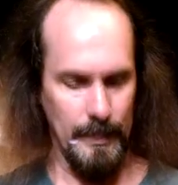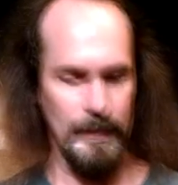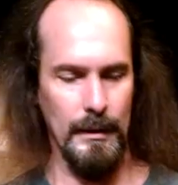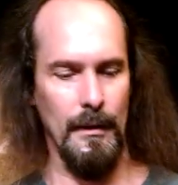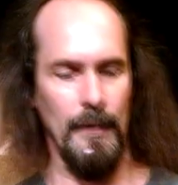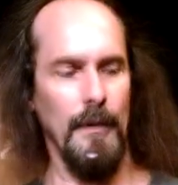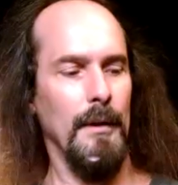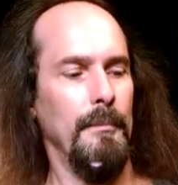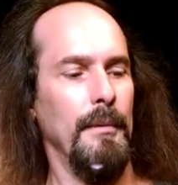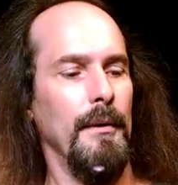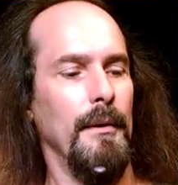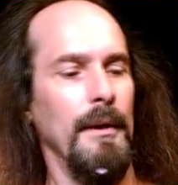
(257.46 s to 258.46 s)
so
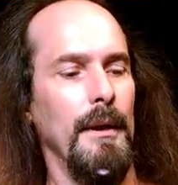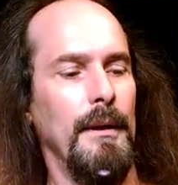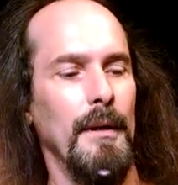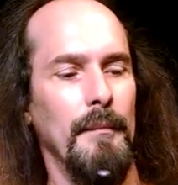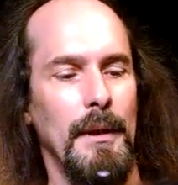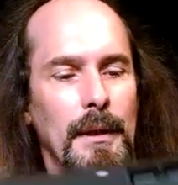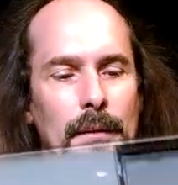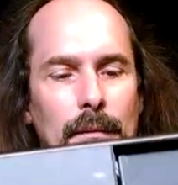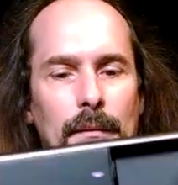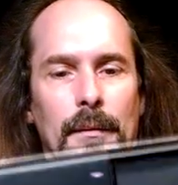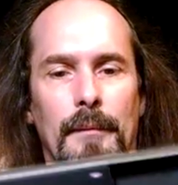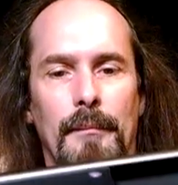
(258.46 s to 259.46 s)
up underneath, I mean,
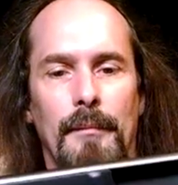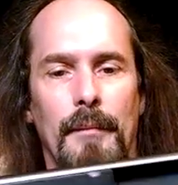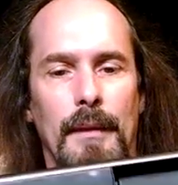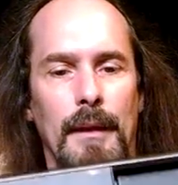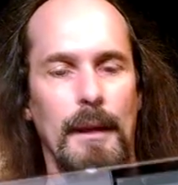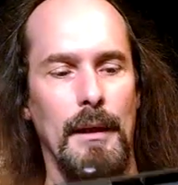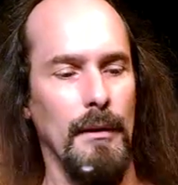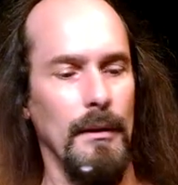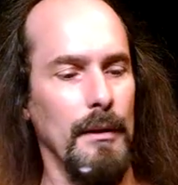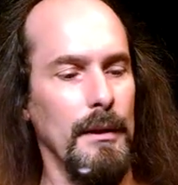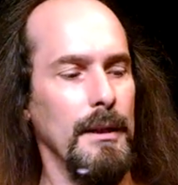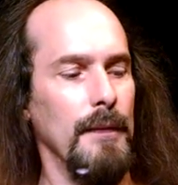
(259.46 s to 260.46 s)
it
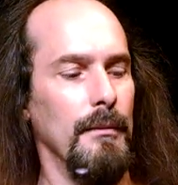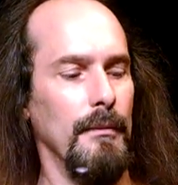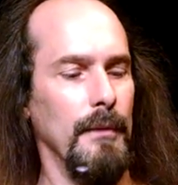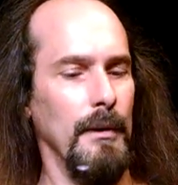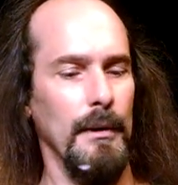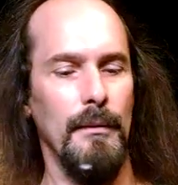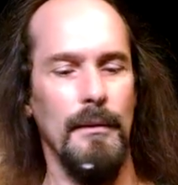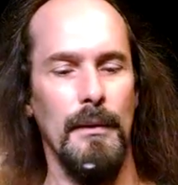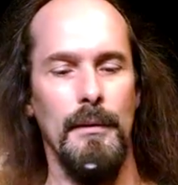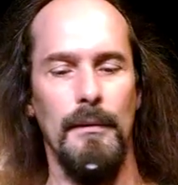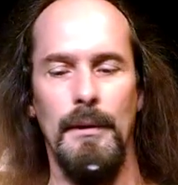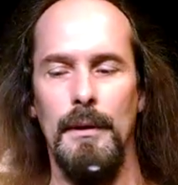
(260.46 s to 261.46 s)
looks in
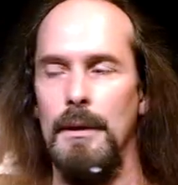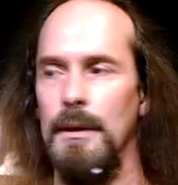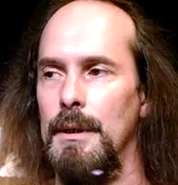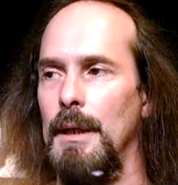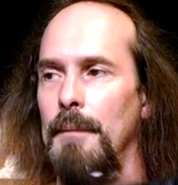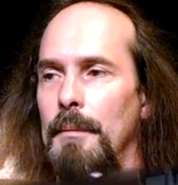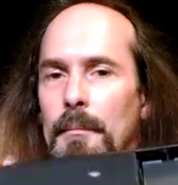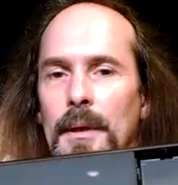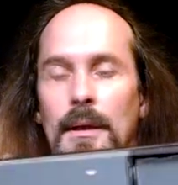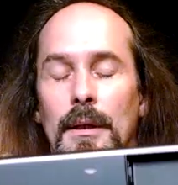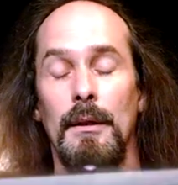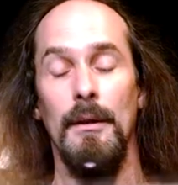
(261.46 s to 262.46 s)
really good shape. I
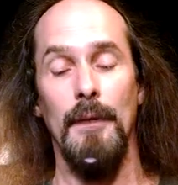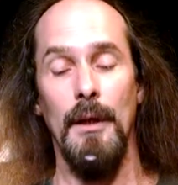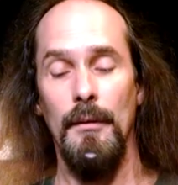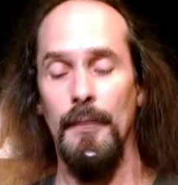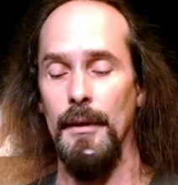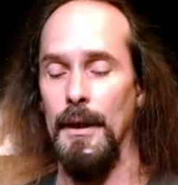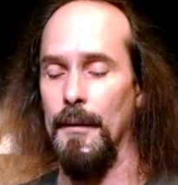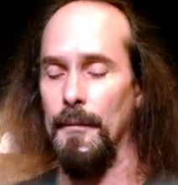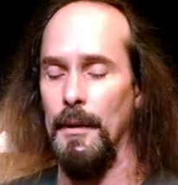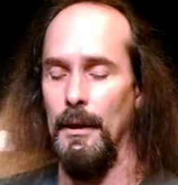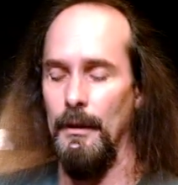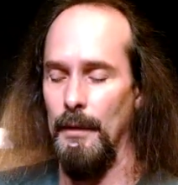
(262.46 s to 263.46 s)
mean, the Lenovo that I
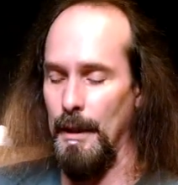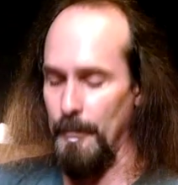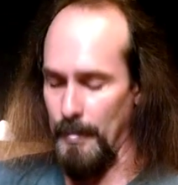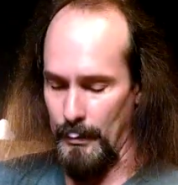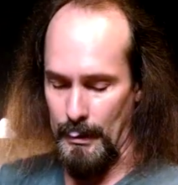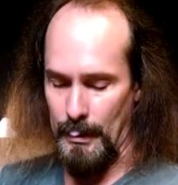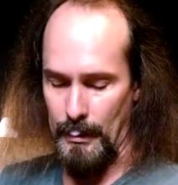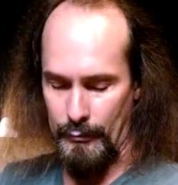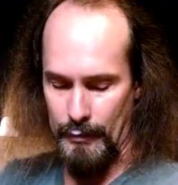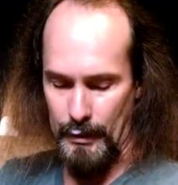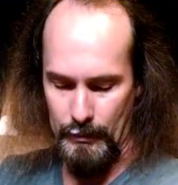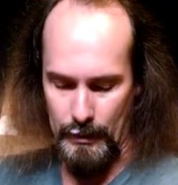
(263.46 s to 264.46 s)
bought it
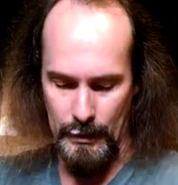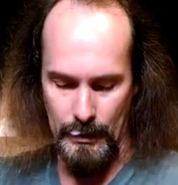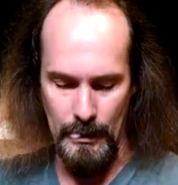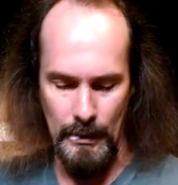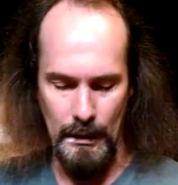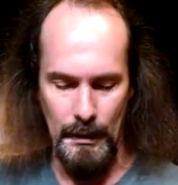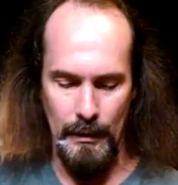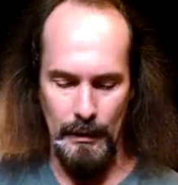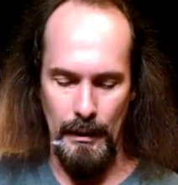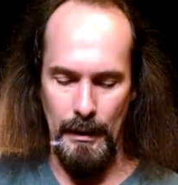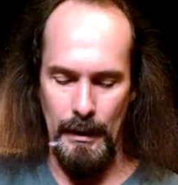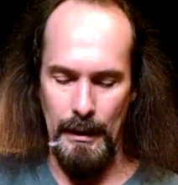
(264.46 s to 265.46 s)
off eBay,
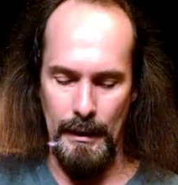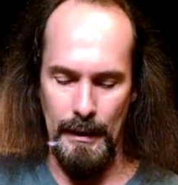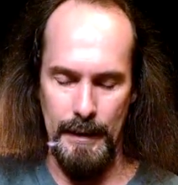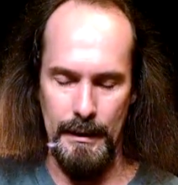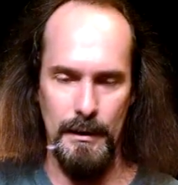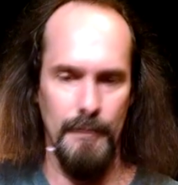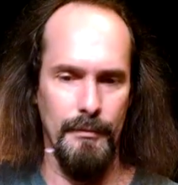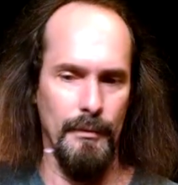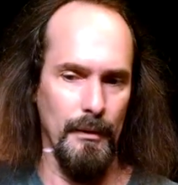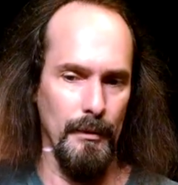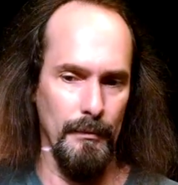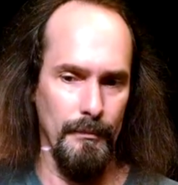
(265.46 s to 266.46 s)
and it lasted
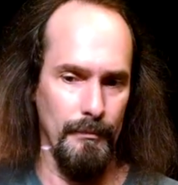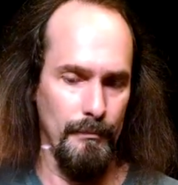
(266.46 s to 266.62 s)
for,